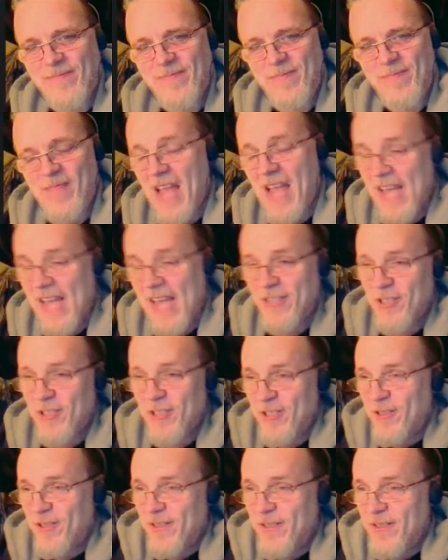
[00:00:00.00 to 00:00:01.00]

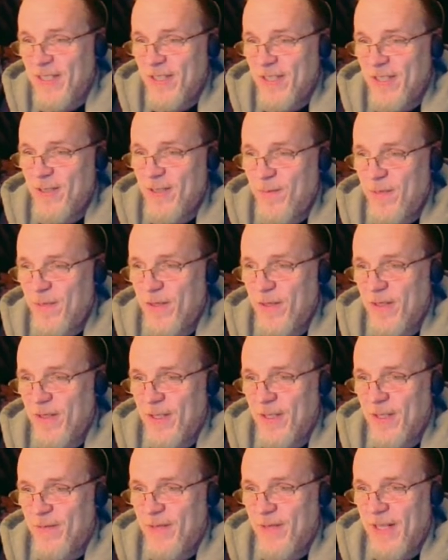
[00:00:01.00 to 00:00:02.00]
Actually, during this
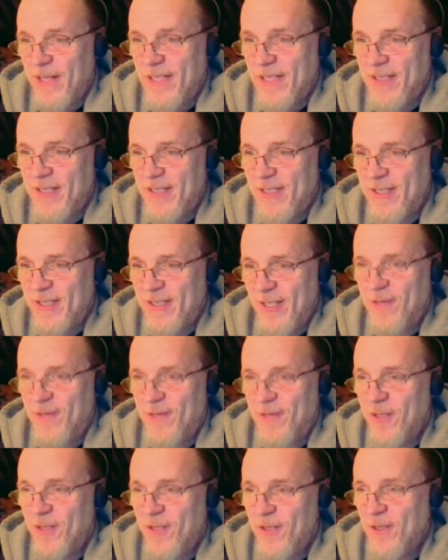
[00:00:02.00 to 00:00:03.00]
period of the 19th
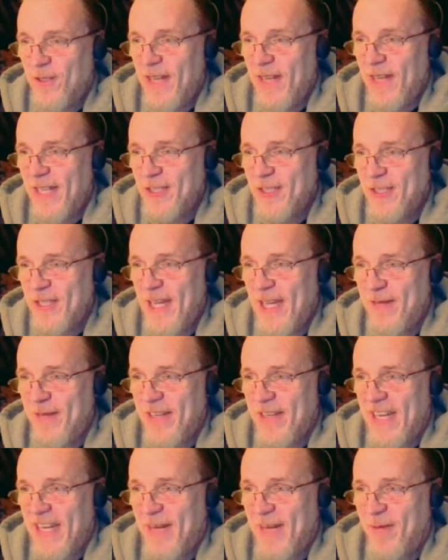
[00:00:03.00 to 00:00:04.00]
century, you could actually have a
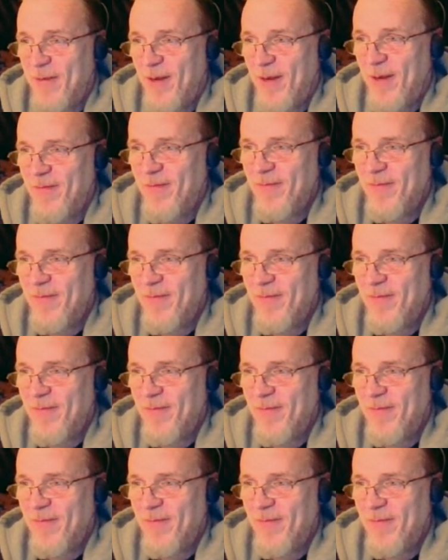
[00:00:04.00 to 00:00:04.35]
camera.